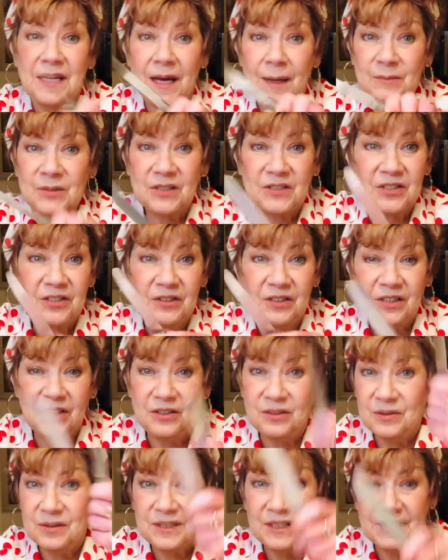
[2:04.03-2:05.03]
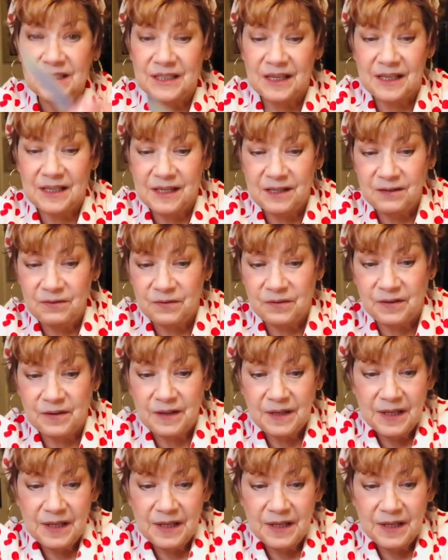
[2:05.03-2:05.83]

I'm just going to use a knife